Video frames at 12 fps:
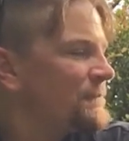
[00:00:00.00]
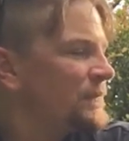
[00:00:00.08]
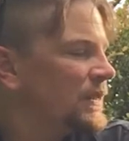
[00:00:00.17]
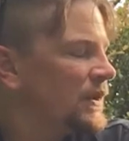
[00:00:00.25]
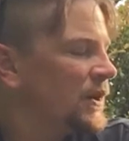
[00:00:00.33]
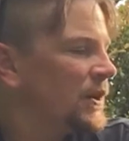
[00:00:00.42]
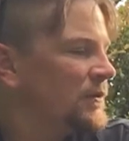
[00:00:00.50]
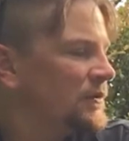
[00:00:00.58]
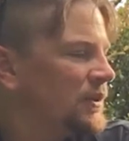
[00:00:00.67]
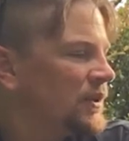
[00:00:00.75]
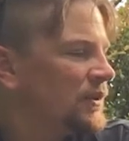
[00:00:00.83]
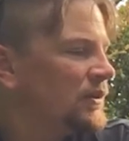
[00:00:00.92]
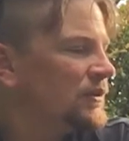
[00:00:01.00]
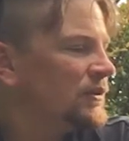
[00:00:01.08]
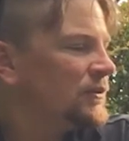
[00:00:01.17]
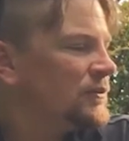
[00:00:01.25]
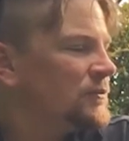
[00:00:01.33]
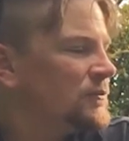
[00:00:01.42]
Yeah.
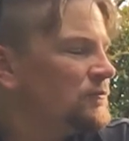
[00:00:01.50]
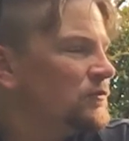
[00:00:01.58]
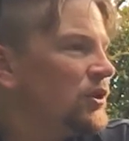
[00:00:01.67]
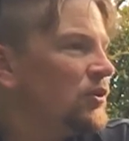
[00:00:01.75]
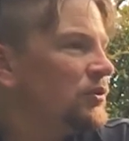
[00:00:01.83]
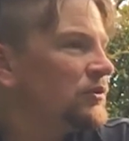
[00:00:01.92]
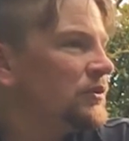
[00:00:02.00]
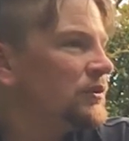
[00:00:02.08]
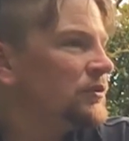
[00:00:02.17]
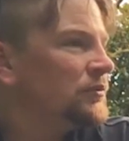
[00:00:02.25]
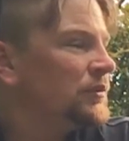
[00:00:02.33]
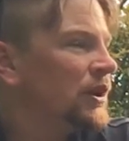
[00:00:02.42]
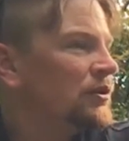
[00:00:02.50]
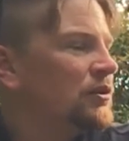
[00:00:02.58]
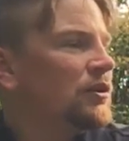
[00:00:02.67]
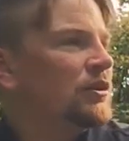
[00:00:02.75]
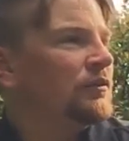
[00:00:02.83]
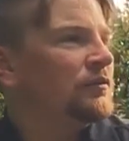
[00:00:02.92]
Well, with the
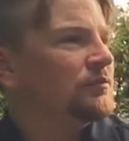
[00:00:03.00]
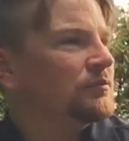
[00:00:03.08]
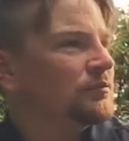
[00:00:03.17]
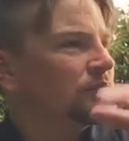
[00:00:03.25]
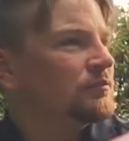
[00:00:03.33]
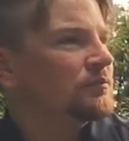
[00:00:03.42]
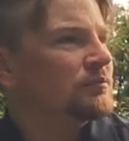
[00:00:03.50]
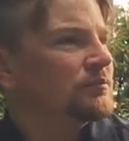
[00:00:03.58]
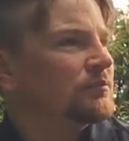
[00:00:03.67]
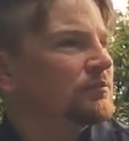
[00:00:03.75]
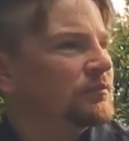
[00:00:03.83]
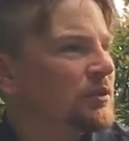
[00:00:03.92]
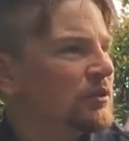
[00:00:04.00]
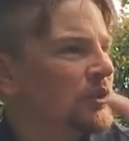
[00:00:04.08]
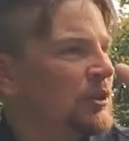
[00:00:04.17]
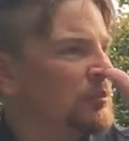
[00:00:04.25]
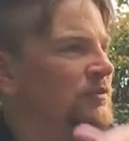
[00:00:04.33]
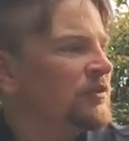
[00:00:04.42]
alcohol, the
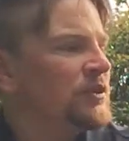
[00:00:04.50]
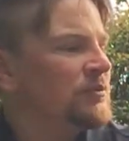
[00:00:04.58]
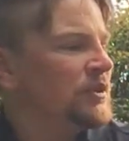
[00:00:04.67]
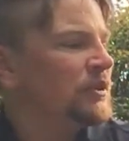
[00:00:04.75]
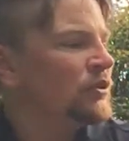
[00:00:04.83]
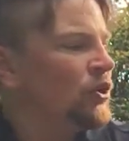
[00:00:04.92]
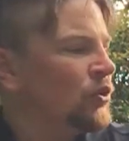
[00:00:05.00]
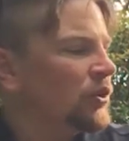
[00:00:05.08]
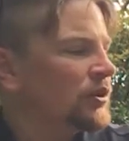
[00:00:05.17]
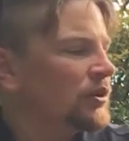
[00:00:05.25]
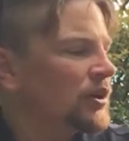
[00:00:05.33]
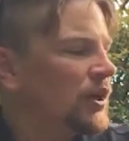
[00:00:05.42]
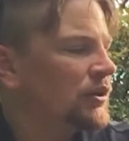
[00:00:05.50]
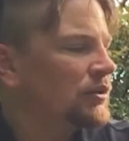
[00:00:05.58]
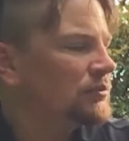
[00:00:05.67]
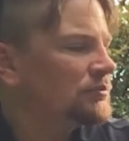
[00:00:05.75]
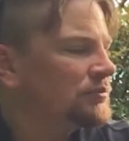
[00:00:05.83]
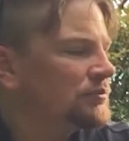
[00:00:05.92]
ABV being lower, it kind of
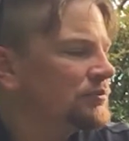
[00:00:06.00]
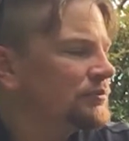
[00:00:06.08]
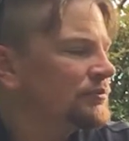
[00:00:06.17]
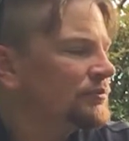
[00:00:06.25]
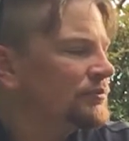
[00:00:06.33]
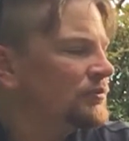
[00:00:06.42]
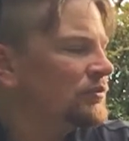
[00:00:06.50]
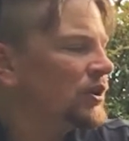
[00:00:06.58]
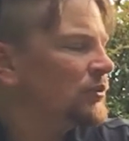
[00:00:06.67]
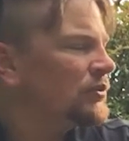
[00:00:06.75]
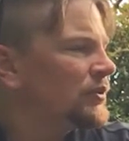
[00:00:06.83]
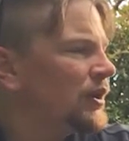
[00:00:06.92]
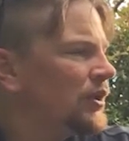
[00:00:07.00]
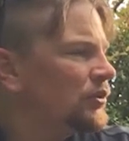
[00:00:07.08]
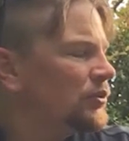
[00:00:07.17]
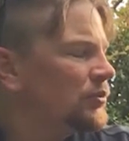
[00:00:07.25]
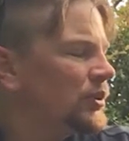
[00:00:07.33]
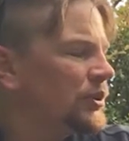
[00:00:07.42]
tames it down a
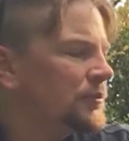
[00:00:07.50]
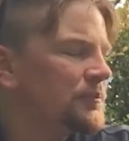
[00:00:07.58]
little bit.